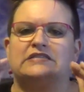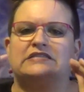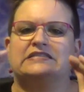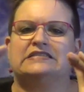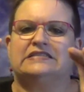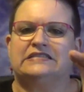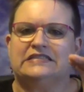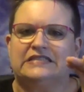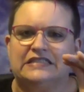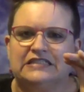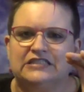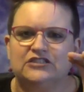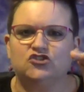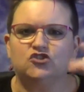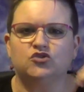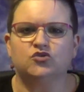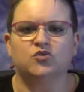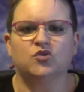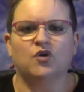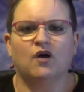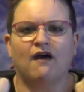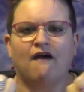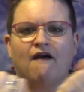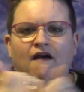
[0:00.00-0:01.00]
Their
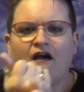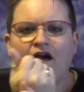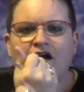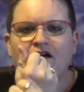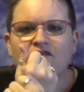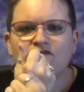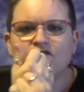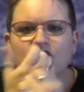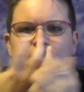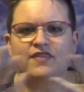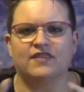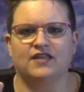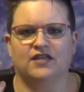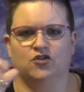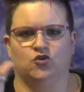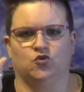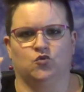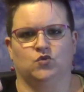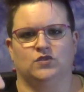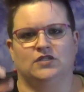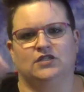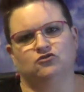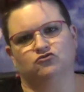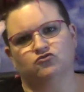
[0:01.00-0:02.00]
word is not valued
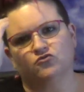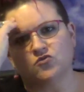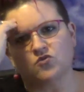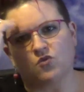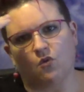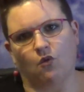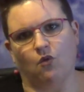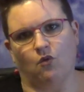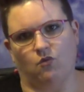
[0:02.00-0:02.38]
anymore.